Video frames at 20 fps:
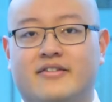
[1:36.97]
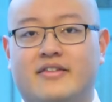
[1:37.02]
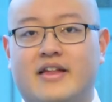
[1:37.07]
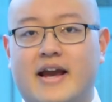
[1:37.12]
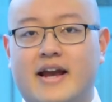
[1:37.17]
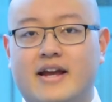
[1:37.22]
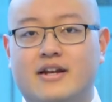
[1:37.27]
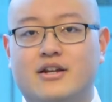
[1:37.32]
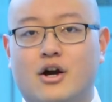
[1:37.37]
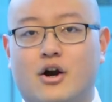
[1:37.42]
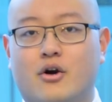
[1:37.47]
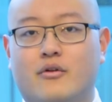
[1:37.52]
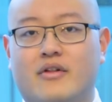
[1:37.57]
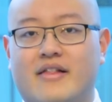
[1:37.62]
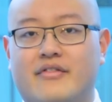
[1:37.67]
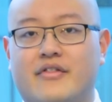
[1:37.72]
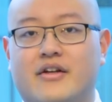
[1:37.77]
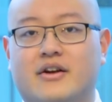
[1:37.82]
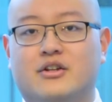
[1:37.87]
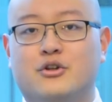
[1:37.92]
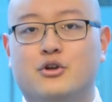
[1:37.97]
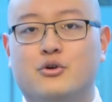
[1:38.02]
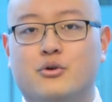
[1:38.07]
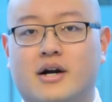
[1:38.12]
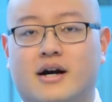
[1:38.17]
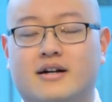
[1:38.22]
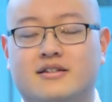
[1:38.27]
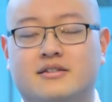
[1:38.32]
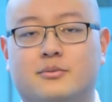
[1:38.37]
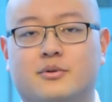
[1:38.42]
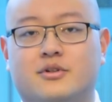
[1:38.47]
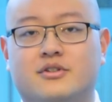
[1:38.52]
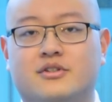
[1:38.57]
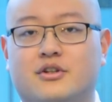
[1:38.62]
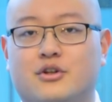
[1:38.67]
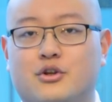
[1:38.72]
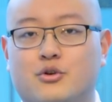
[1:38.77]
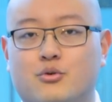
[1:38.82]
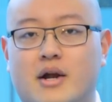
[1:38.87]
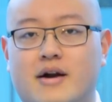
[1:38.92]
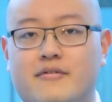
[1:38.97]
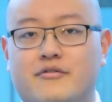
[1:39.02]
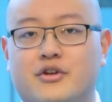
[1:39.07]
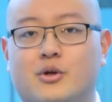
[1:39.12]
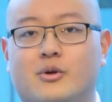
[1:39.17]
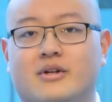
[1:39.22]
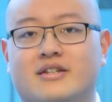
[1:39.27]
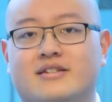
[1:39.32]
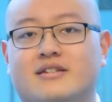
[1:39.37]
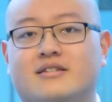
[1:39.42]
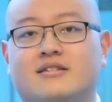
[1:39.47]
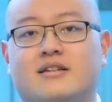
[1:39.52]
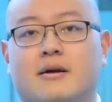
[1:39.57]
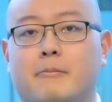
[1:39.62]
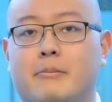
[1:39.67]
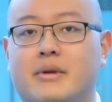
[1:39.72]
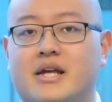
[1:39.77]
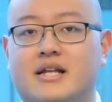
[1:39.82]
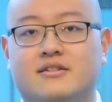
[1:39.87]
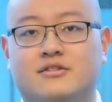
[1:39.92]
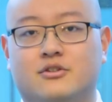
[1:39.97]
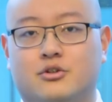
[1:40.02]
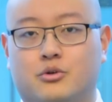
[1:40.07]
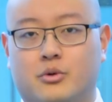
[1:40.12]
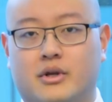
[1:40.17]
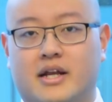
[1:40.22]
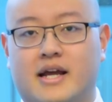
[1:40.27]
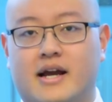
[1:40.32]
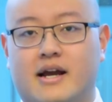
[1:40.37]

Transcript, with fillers: They know that the new customers and new revenue is just a means to an